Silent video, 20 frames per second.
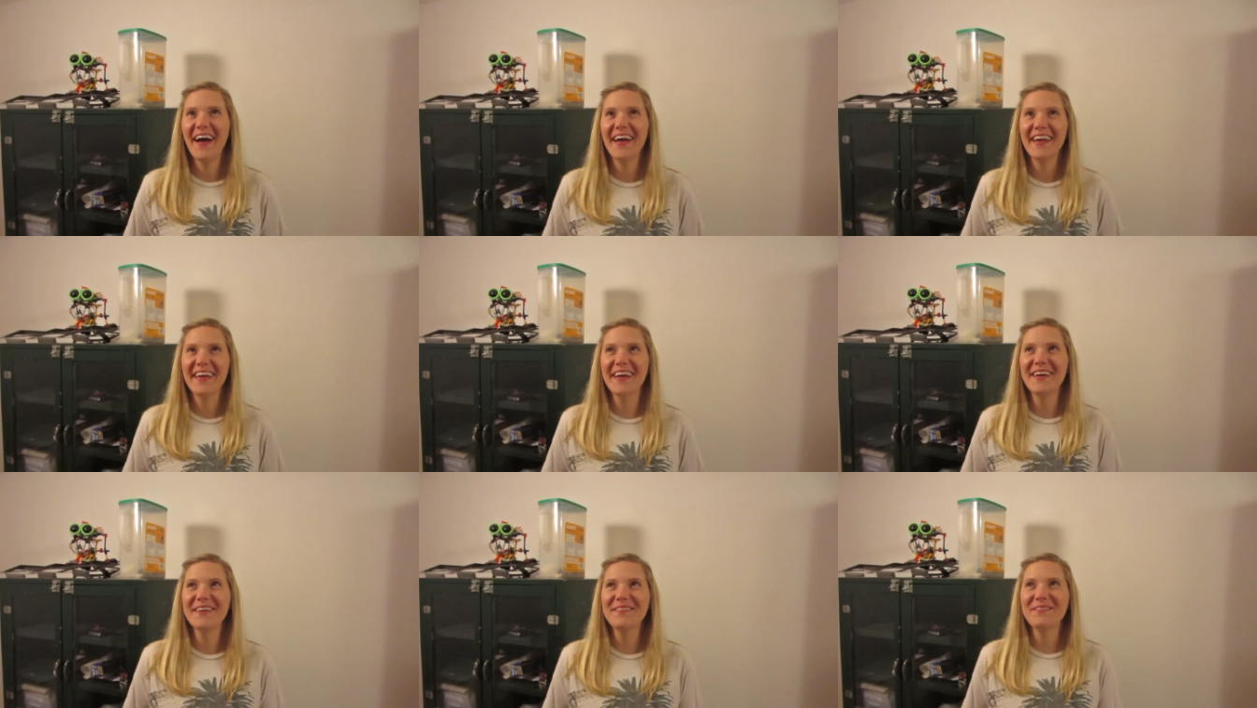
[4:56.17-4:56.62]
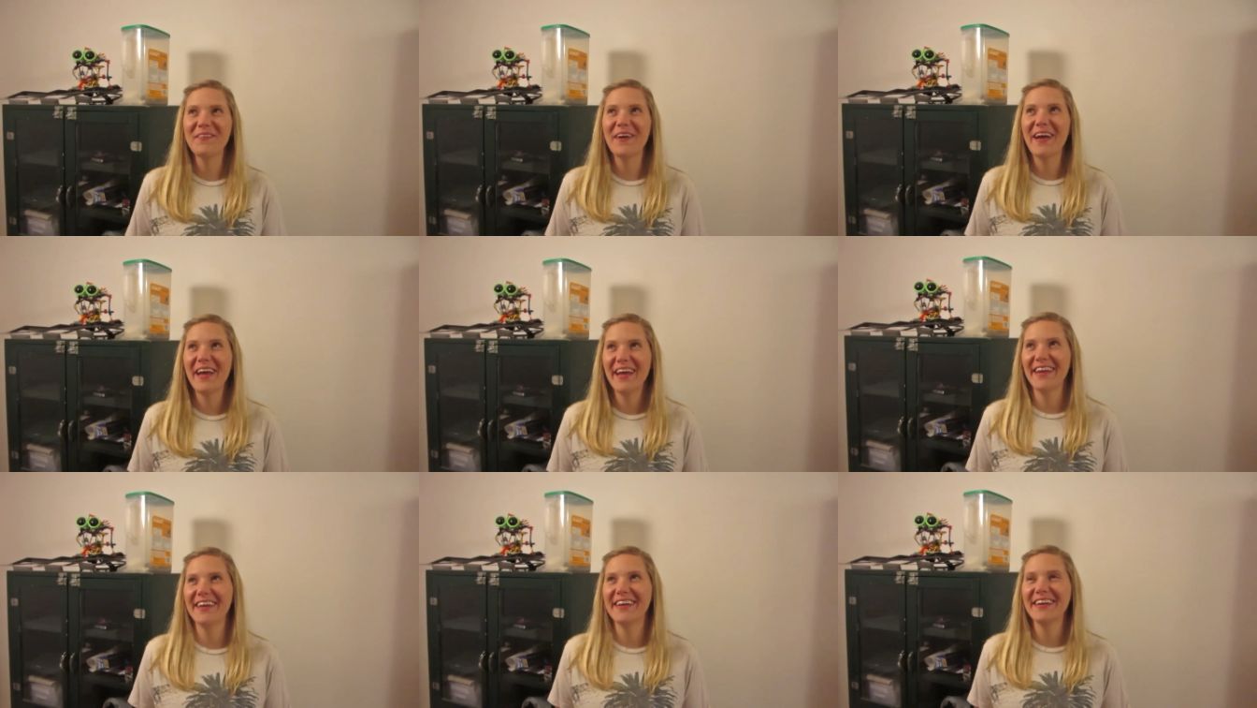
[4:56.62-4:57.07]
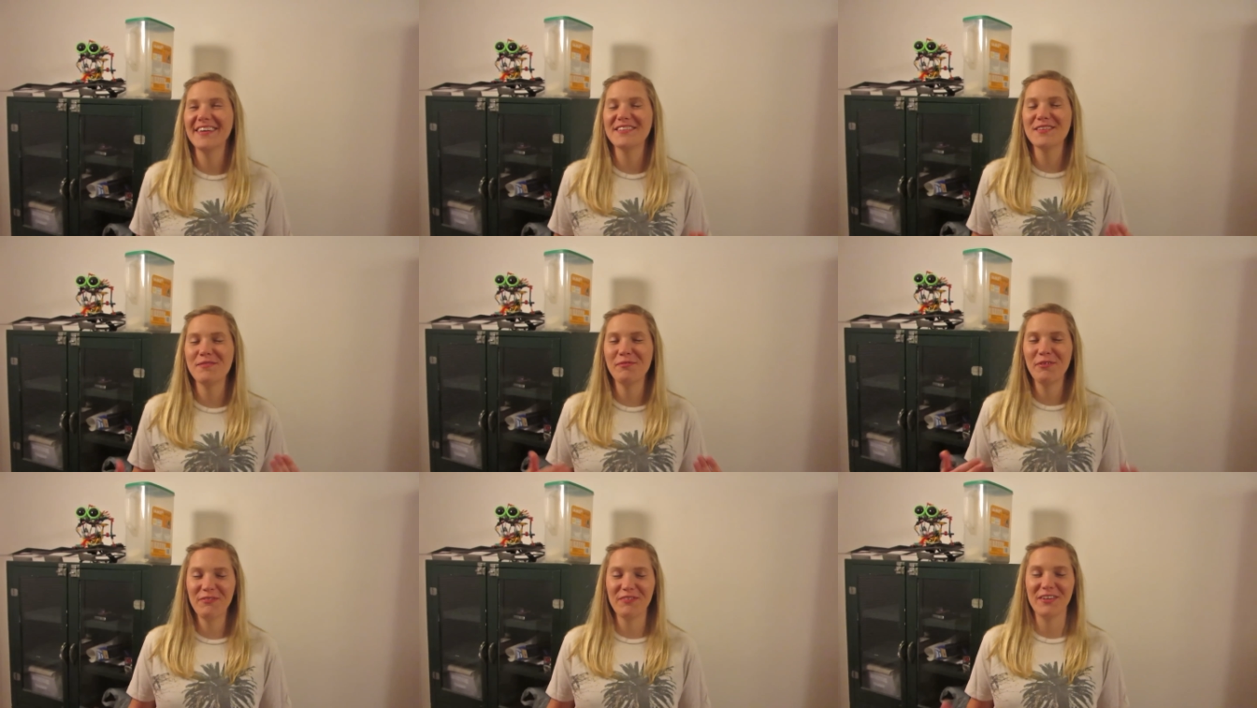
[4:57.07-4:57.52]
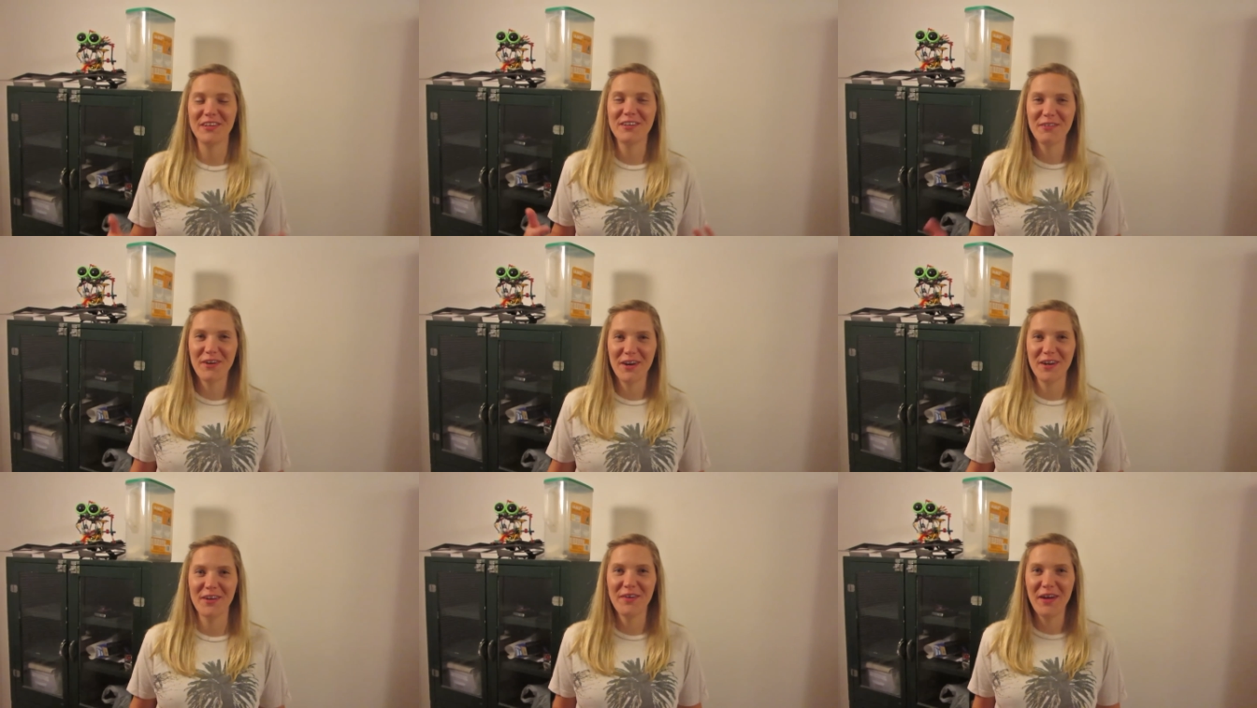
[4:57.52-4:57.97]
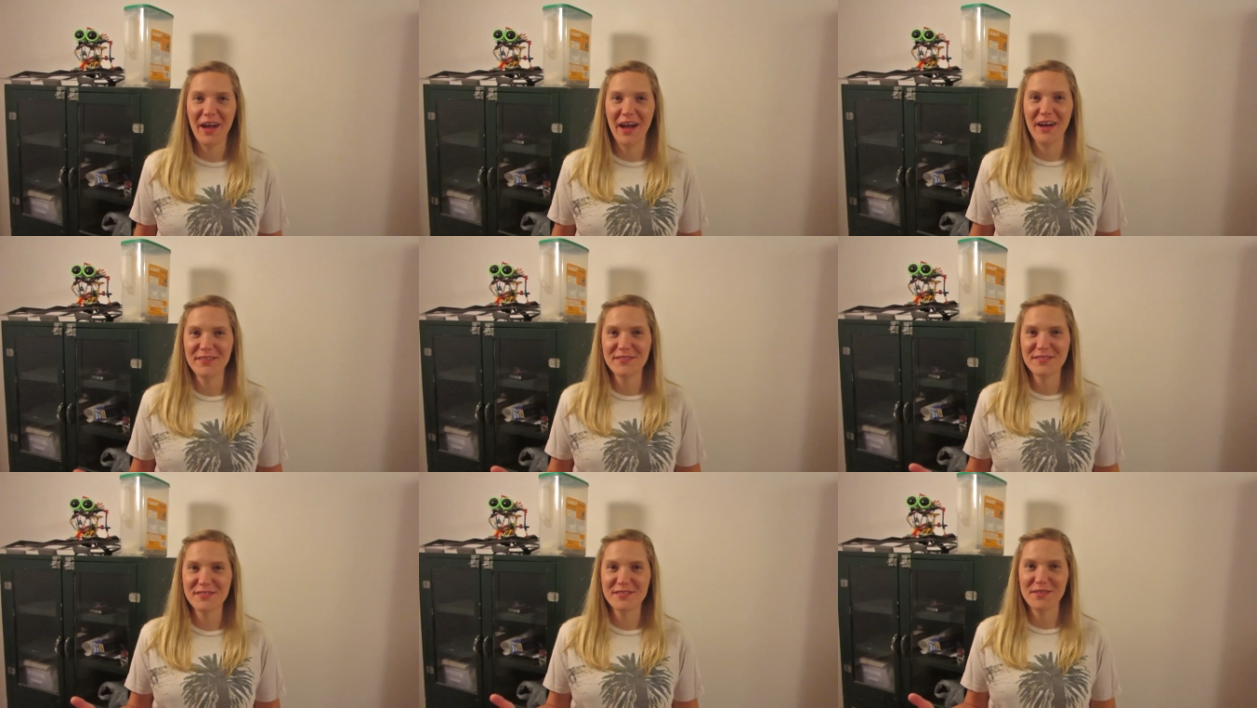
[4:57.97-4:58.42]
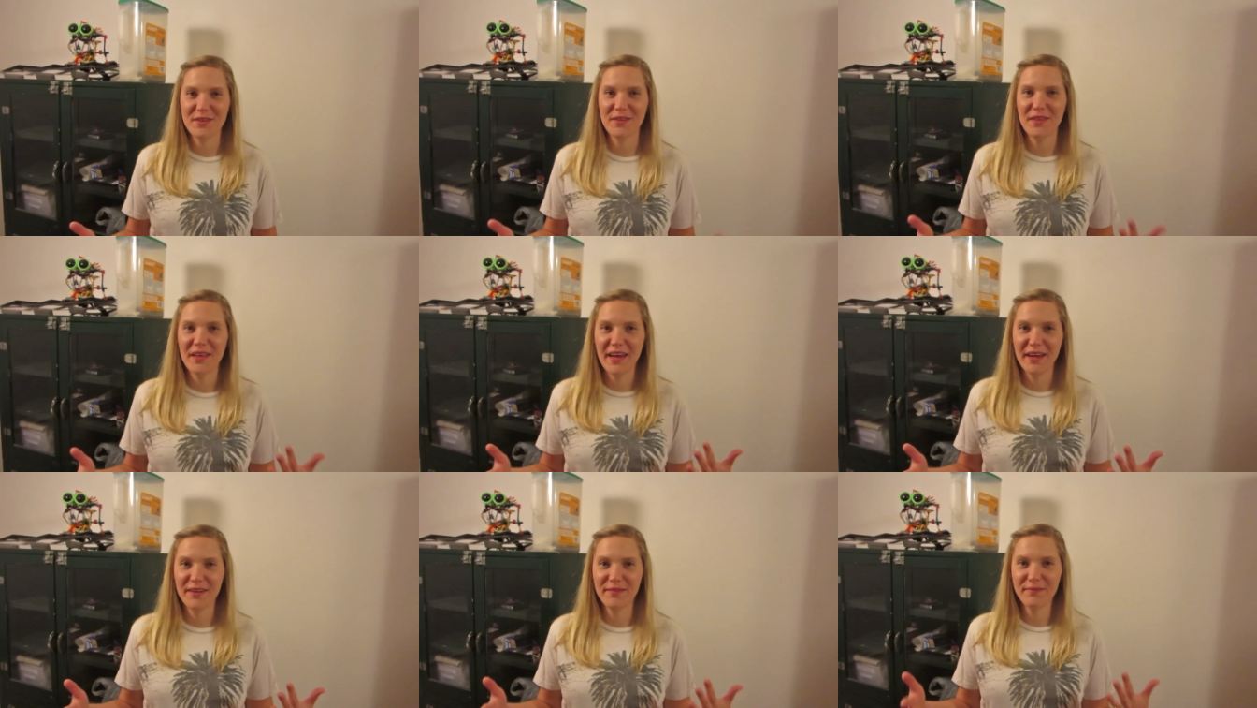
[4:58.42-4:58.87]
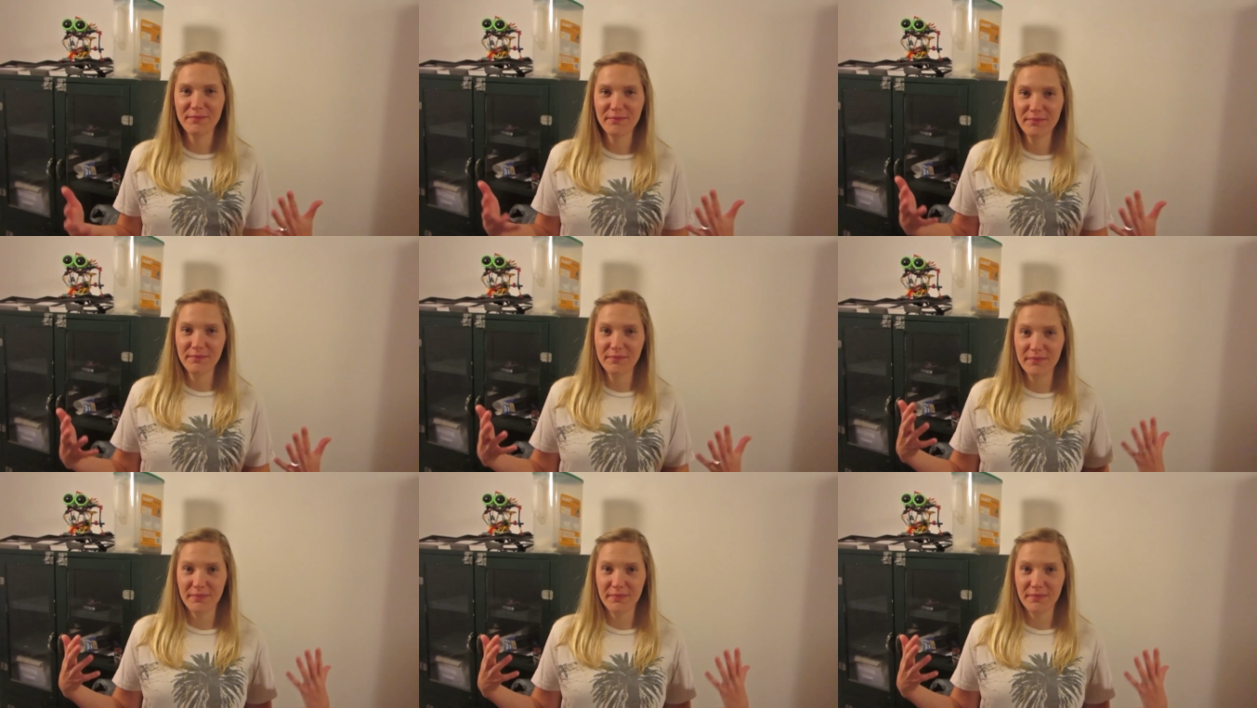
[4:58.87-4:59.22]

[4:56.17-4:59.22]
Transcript: I can't wait to move into our new house so that